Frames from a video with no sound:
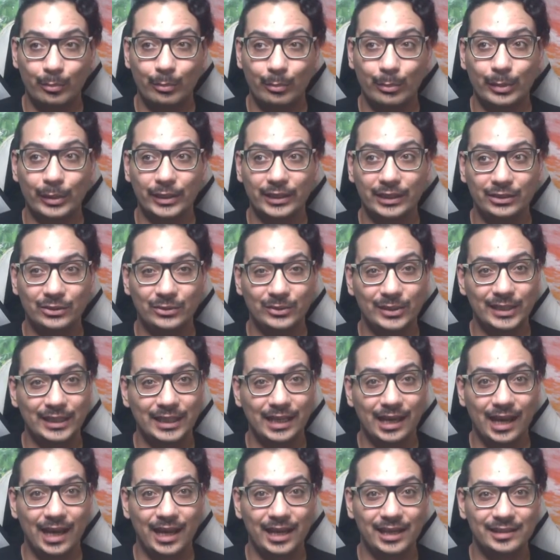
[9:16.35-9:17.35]
by doing
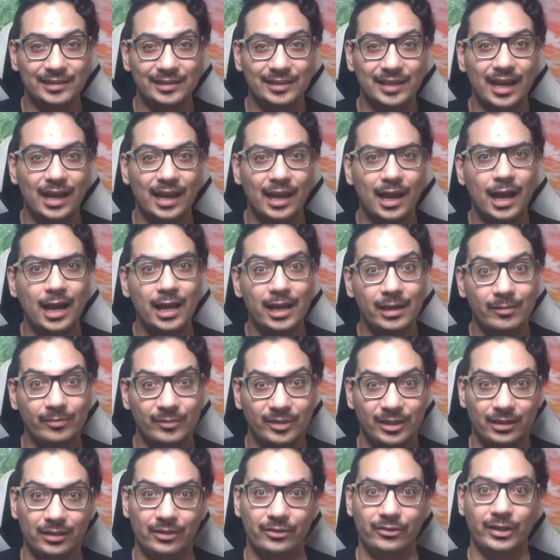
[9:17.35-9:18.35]
that, is that I am
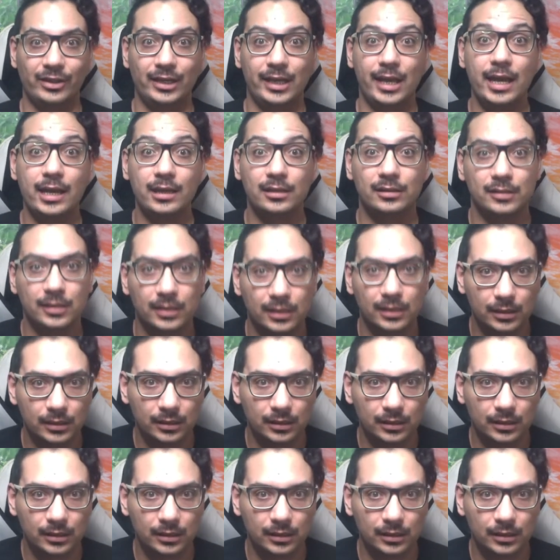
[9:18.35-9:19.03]
the creator.